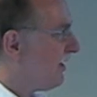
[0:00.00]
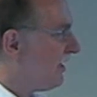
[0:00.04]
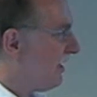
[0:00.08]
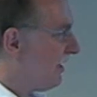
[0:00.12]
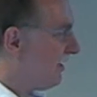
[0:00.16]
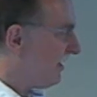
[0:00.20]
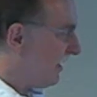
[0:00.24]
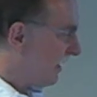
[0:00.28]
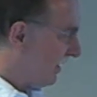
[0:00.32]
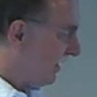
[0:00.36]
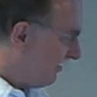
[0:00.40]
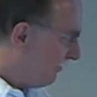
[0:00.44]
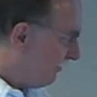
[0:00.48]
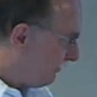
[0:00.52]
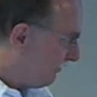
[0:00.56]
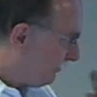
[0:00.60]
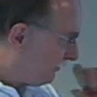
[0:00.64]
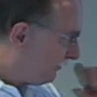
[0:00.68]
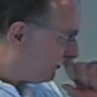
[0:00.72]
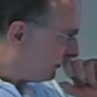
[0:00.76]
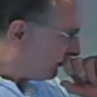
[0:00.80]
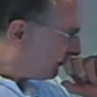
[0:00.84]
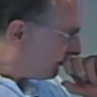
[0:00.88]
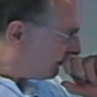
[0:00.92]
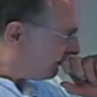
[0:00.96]
they think.
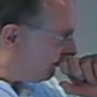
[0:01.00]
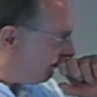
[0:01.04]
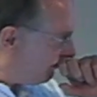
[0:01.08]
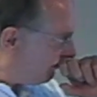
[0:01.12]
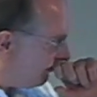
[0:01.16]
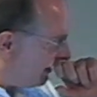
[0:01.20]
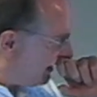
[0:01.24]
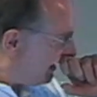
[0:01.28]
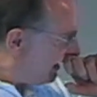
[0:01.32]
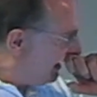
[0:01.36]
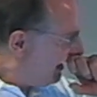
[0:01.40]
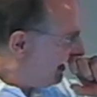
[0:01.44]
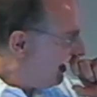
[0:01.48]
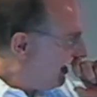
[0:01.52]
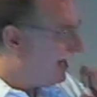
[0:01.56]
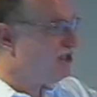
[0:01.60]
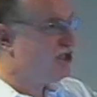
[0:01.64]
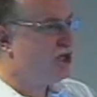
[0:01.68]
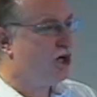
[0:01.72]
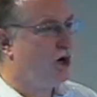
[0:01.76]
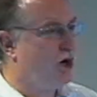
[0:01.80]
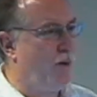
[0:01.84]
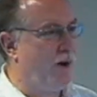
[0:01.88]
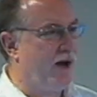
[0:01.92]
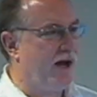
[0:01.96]
I
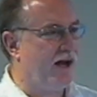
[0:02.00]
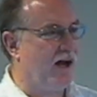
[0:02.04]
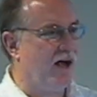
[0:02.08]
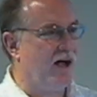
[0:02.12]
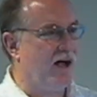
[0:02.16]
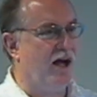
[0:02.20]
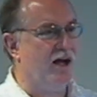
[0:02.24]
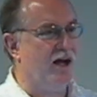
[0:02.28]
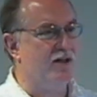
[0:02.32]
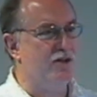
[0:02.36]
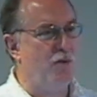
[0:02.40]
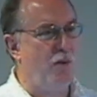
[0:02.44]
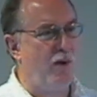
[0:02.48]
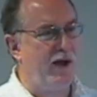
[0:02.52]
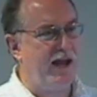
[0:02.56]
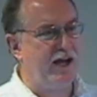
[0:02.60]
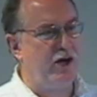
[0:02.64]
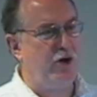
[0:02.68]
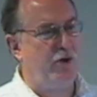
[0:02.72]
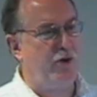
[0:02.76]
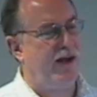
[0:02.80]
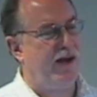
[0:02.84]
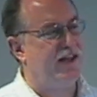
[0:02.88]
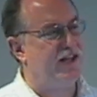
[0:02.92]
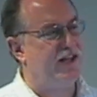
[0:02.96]
took away, the way I
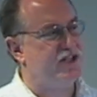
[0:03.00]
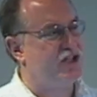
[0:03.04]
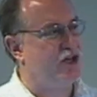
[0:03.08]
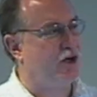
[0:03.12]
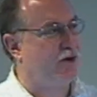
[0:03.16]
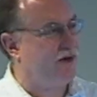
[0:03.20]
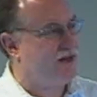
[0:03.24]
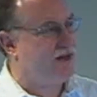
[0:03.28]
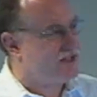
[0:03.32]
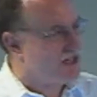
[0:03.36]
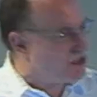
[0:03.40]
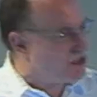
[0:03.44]
created this degree is I